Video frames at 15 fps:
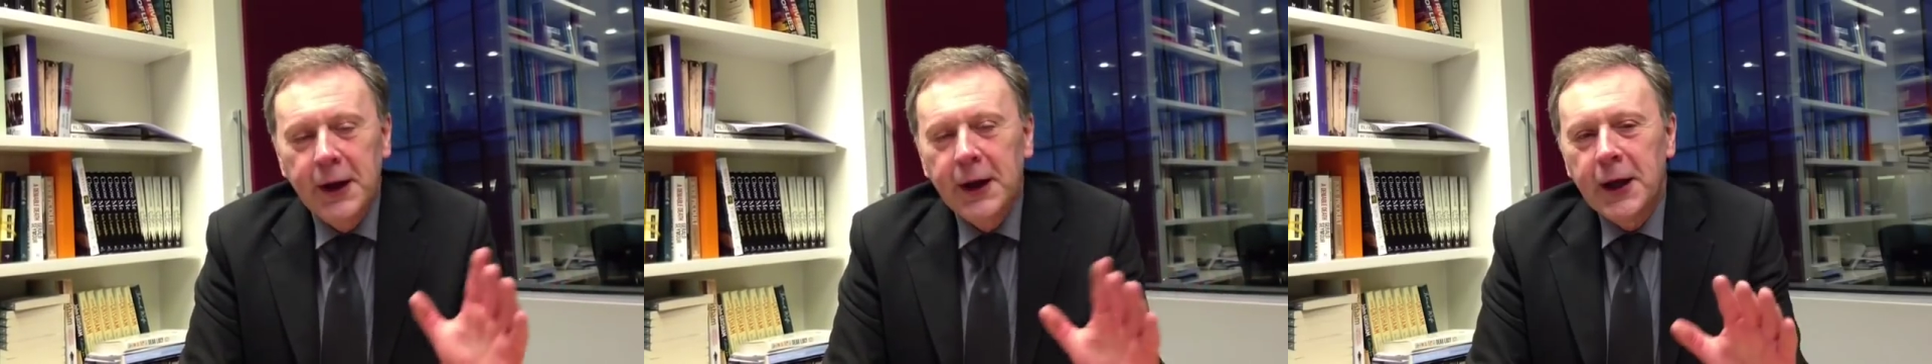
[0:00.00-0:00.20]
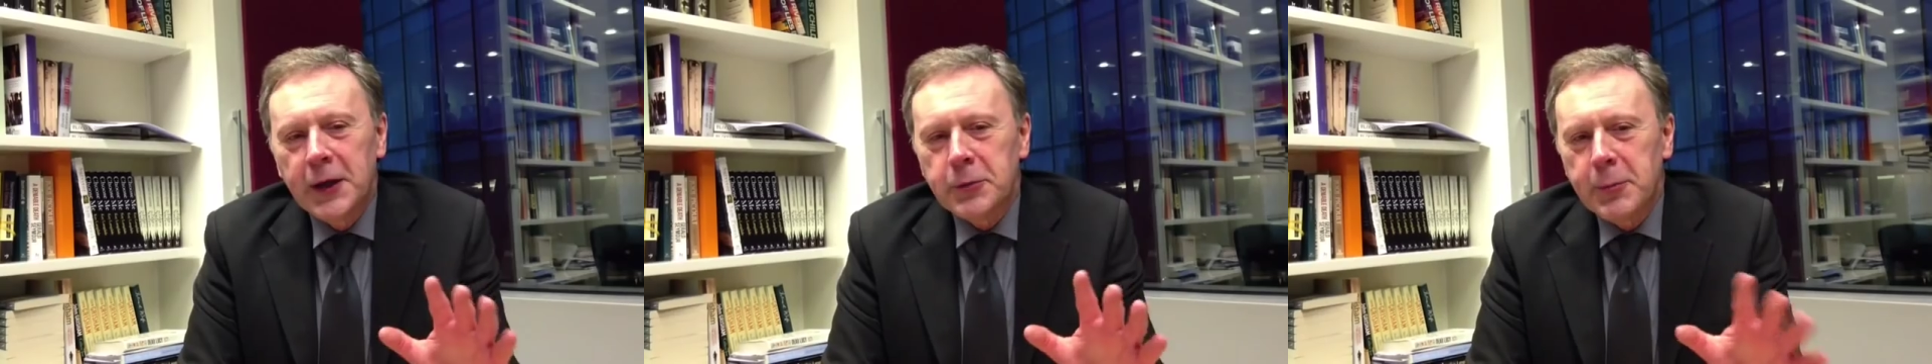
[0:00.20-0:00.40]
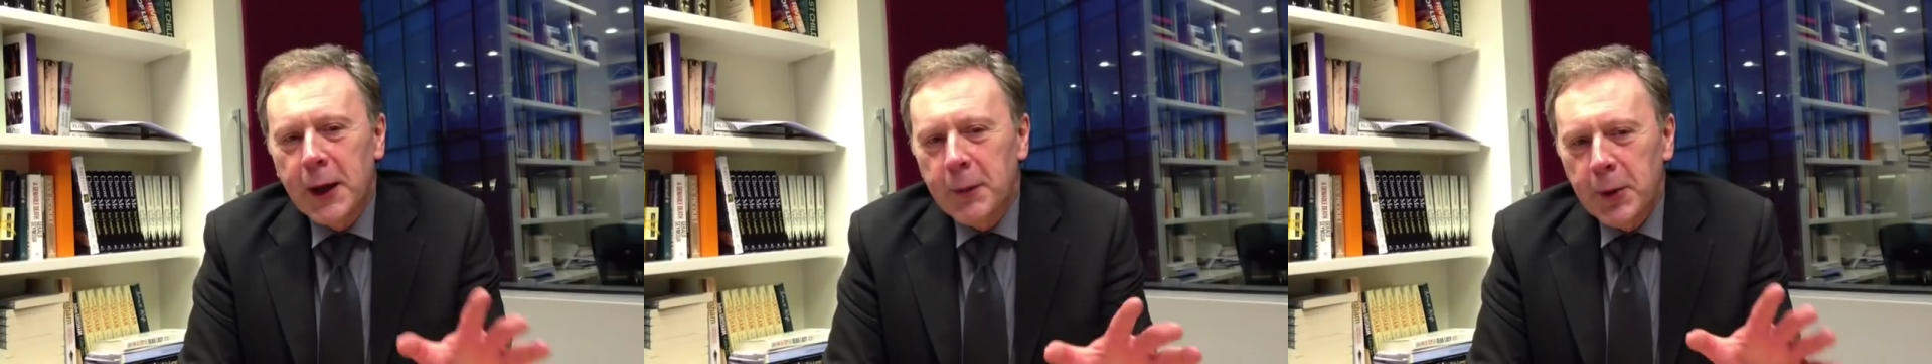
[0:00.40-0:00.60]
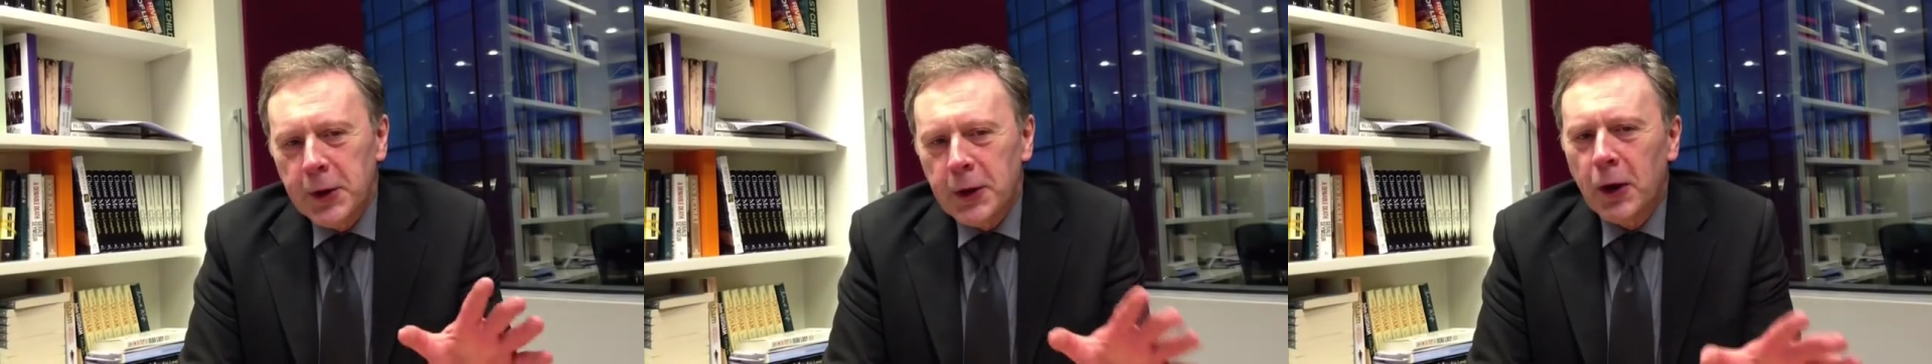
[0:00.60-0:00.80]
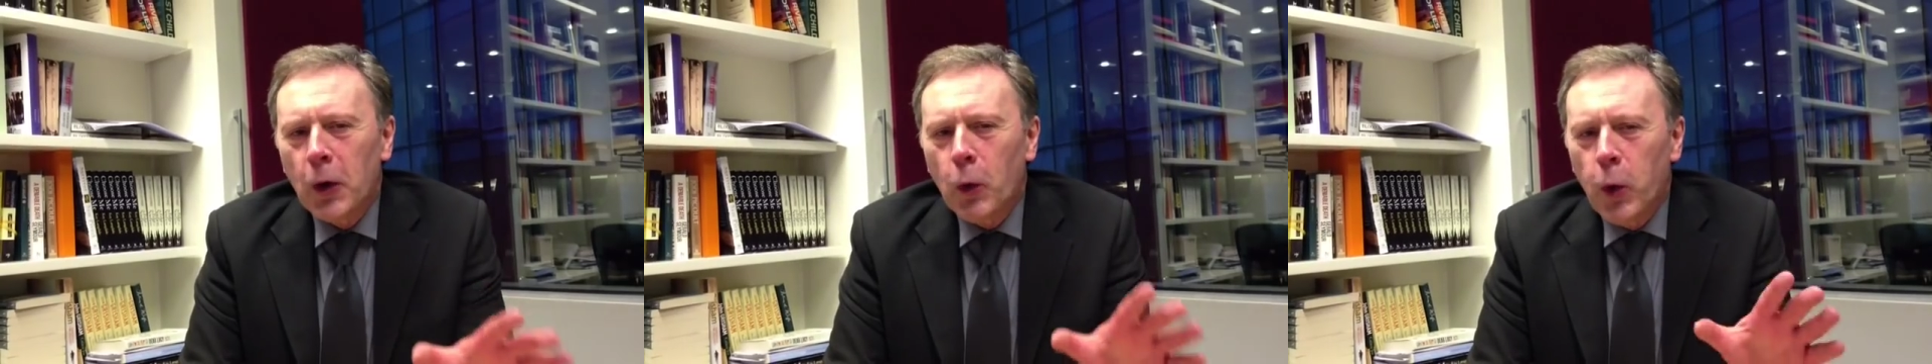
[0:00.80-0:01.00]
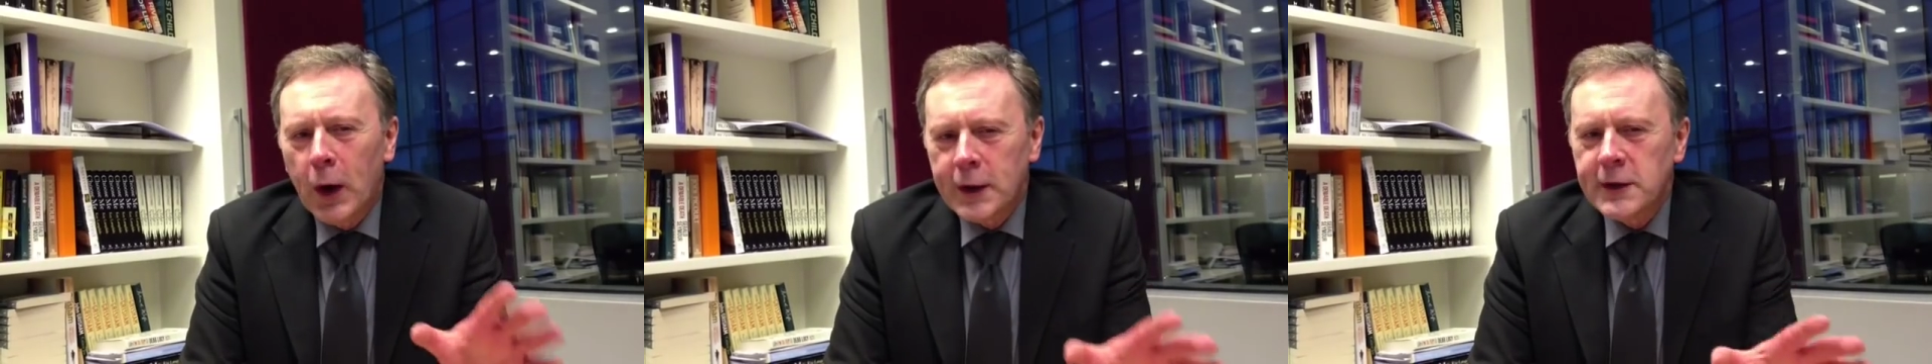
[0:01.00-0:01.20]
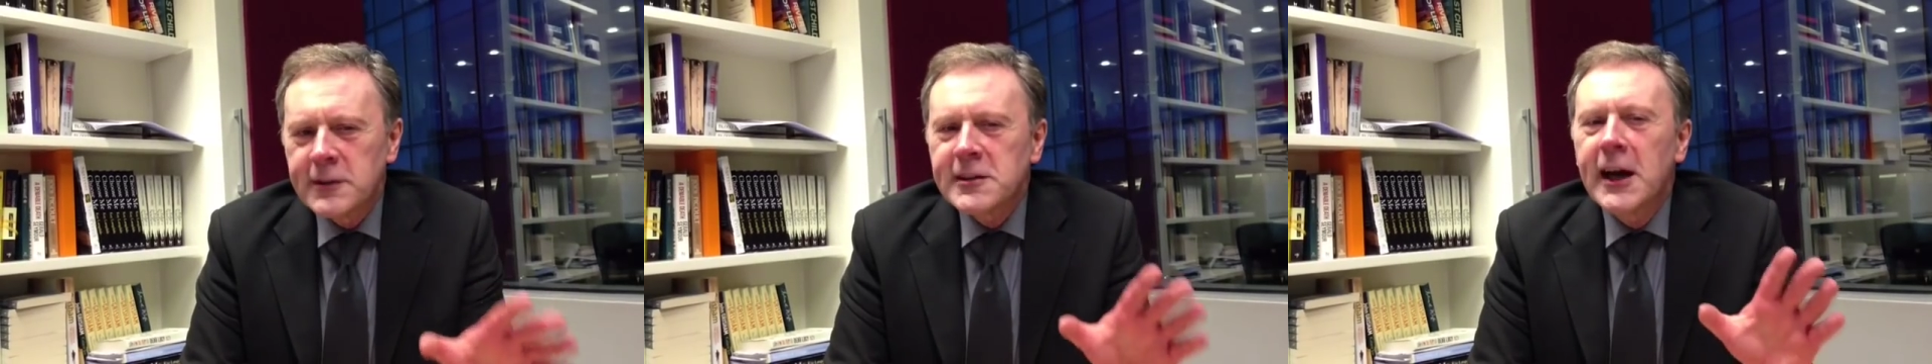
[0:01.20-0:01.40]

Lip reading: is maybe not quite as